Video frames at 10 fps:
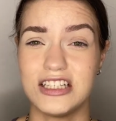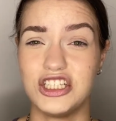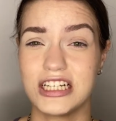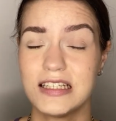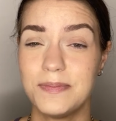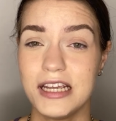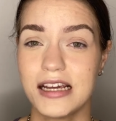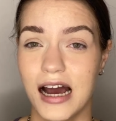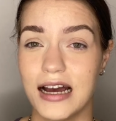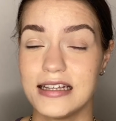just
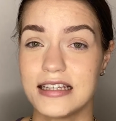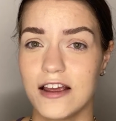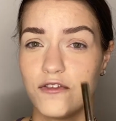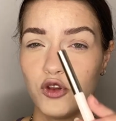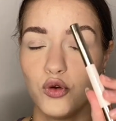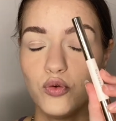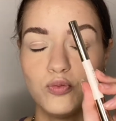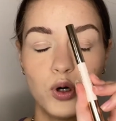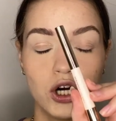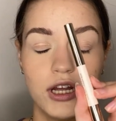because if you
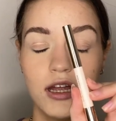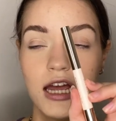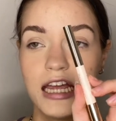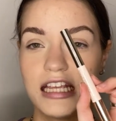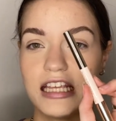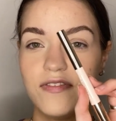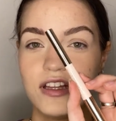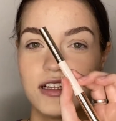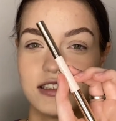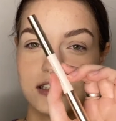put
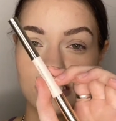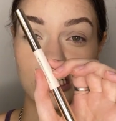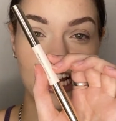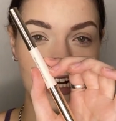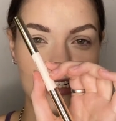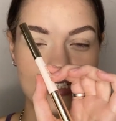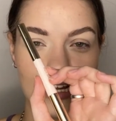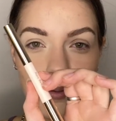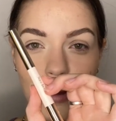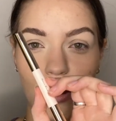even the slightest
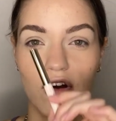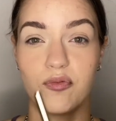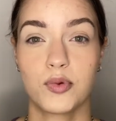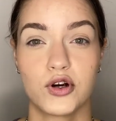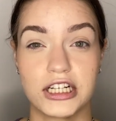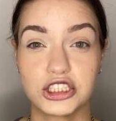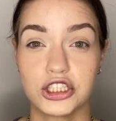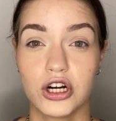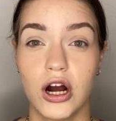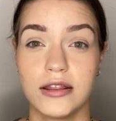amount of
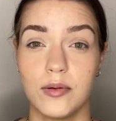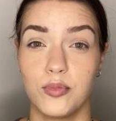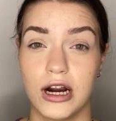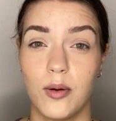pressure on the brow